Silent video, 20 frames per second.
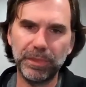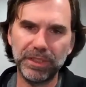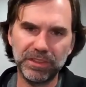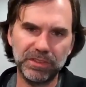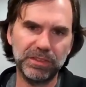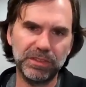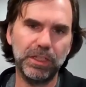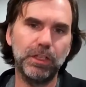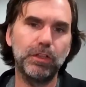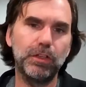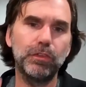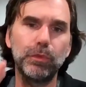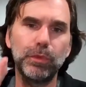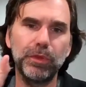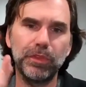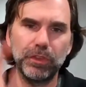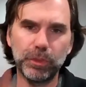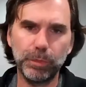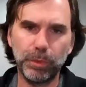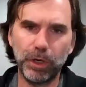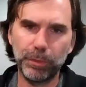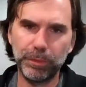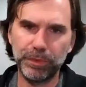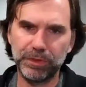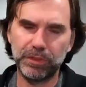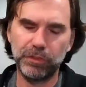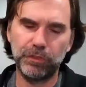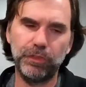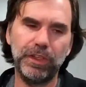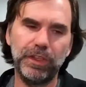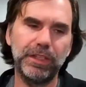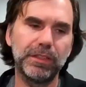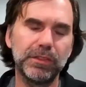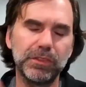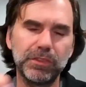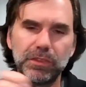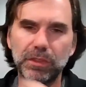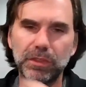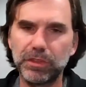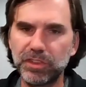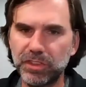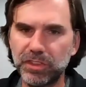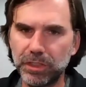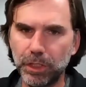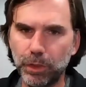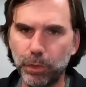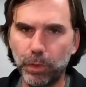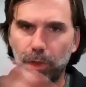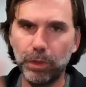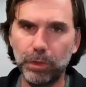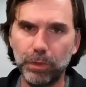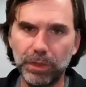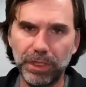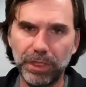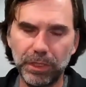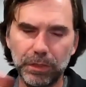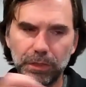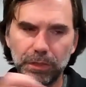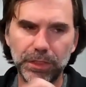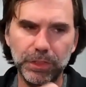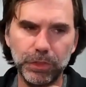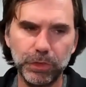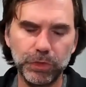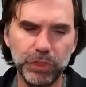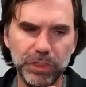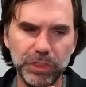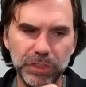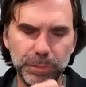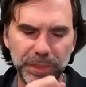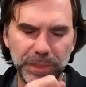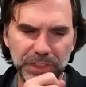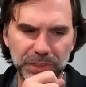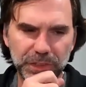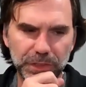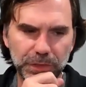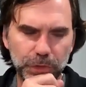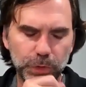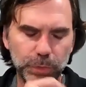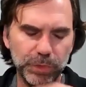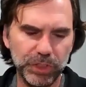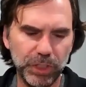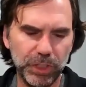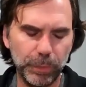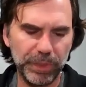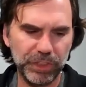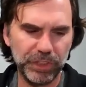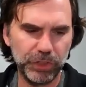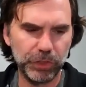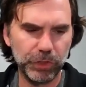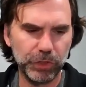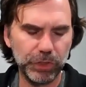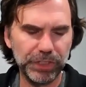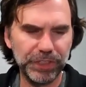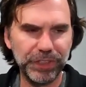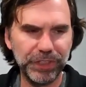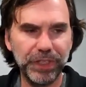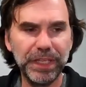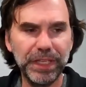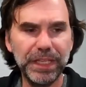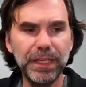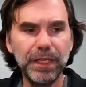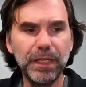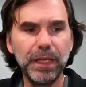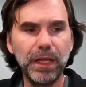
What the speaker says: myself with the Department of Defense, our COO, Carolyn, who Michelle mentioned earlier,